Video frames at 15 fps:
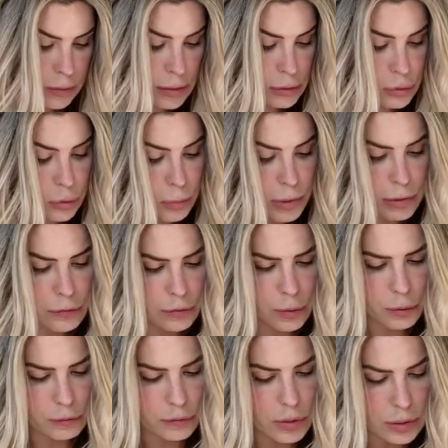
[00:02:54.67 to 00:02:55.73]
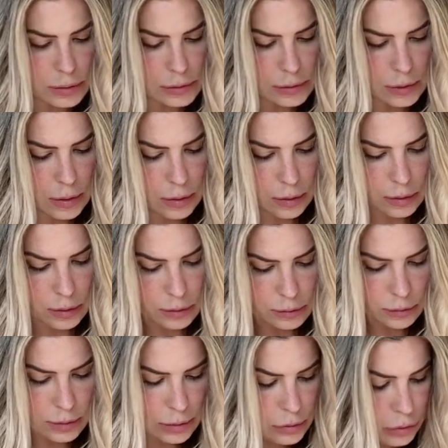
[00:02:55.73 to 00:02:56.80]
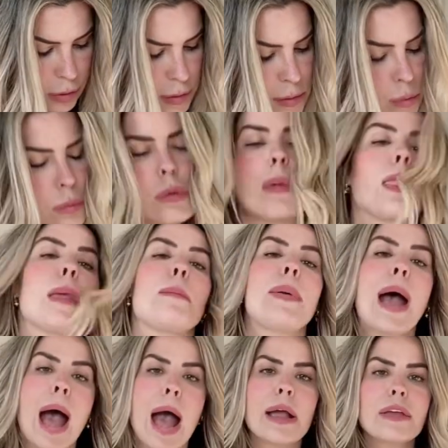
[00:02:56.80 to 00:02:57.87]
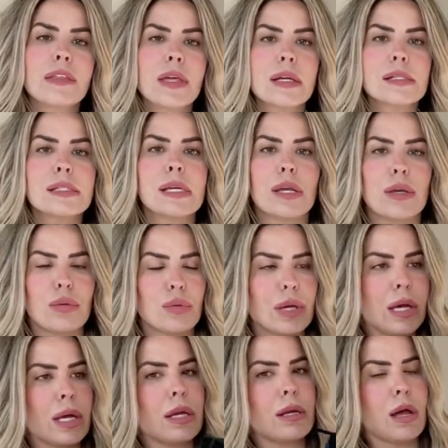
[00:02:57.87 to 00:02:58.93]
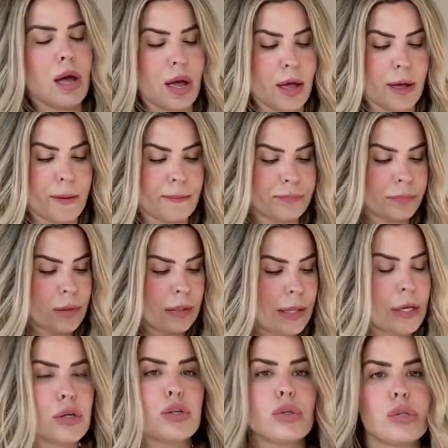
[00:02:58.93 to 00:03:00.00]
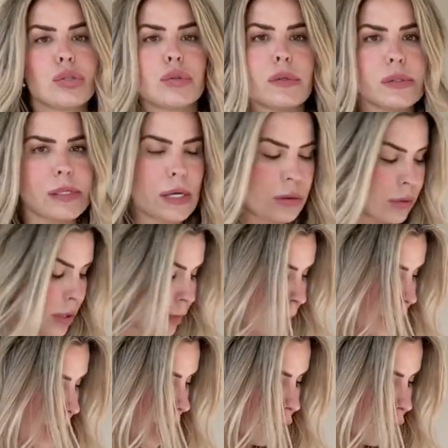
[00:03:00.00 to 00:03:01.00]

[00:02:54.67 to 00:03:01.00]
he's too big for overalls, then just pack things that you can, like neutrals that you can make